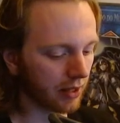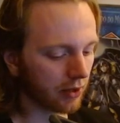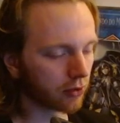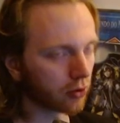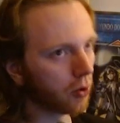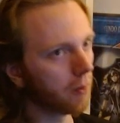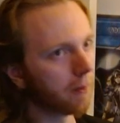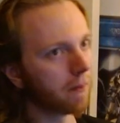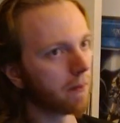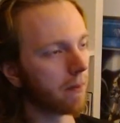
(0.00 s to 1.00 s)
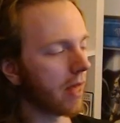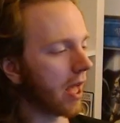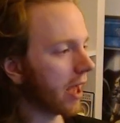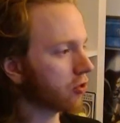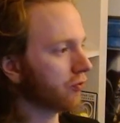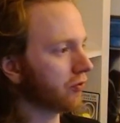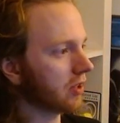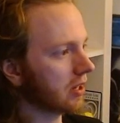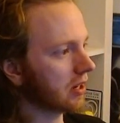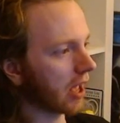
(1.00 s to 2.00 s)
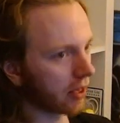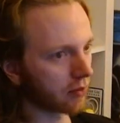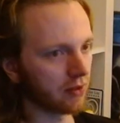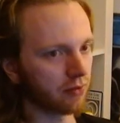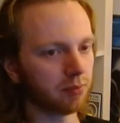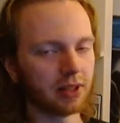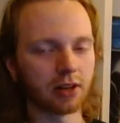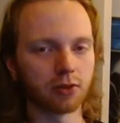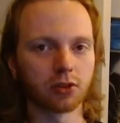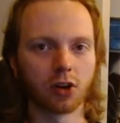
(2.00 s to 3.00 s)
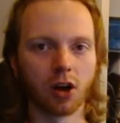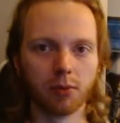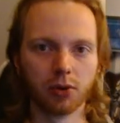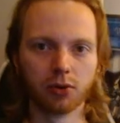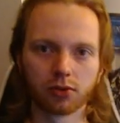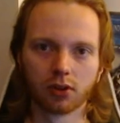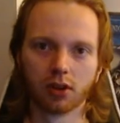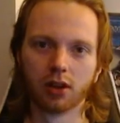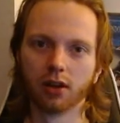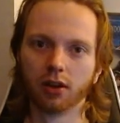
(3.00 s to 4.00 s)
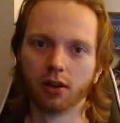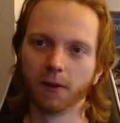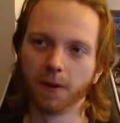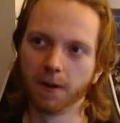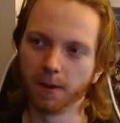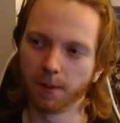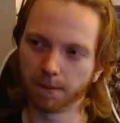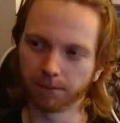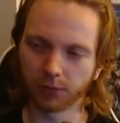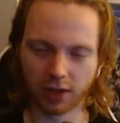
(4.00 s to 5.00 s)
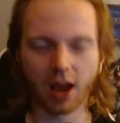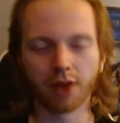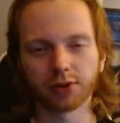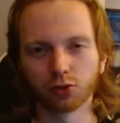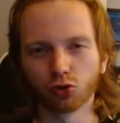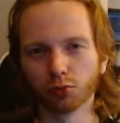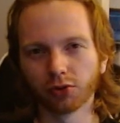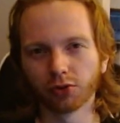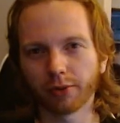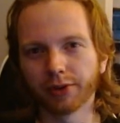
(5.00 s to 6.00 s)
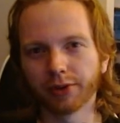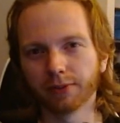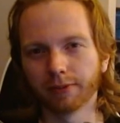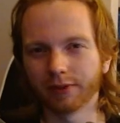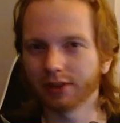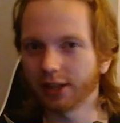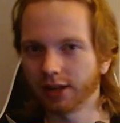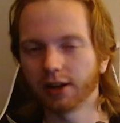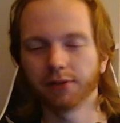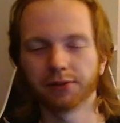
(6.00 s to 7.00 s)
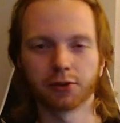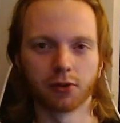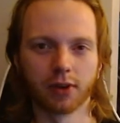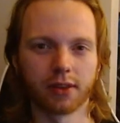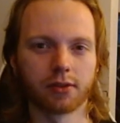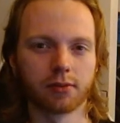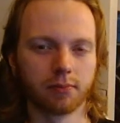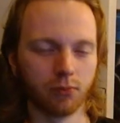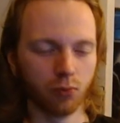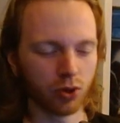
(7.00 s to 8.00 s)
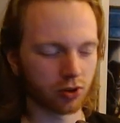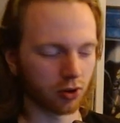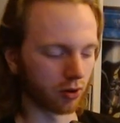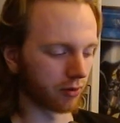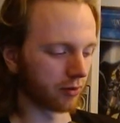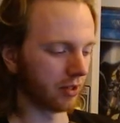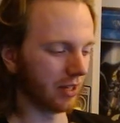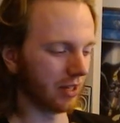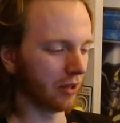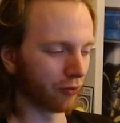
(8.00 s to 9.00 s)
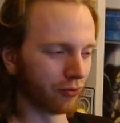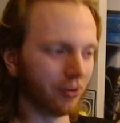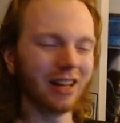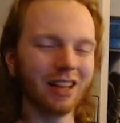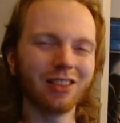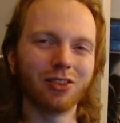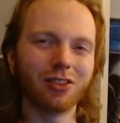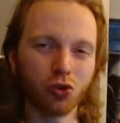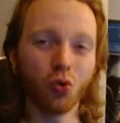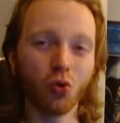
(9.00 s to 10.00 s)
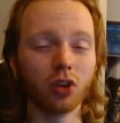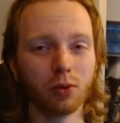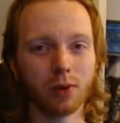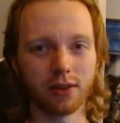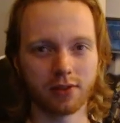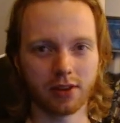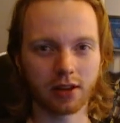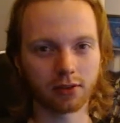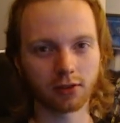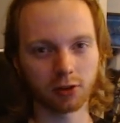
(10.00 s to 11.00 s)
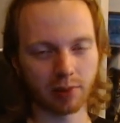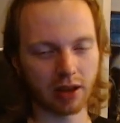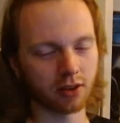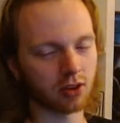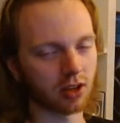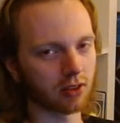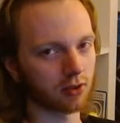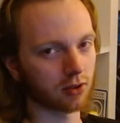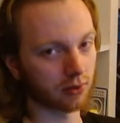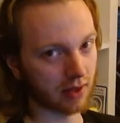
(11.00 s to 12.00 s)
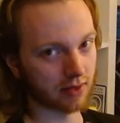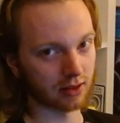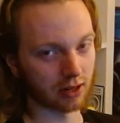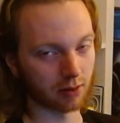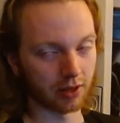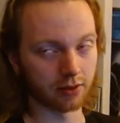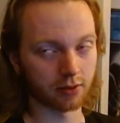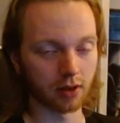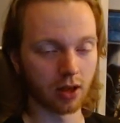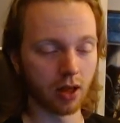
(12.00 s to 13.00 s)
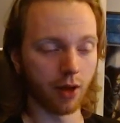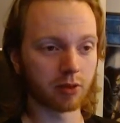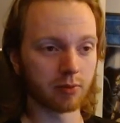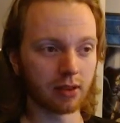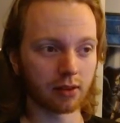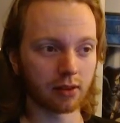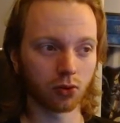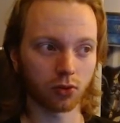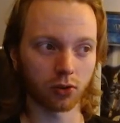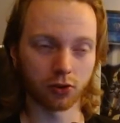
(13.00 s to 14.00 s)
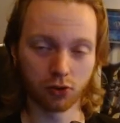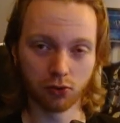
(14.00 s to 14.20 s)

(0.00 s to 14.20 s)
So, as you've seen, as we've played out the combos, they have their normal summon, then they have their caress, which are the really 2 only ways they can start banishing and start advancing their plays, which means that those are 2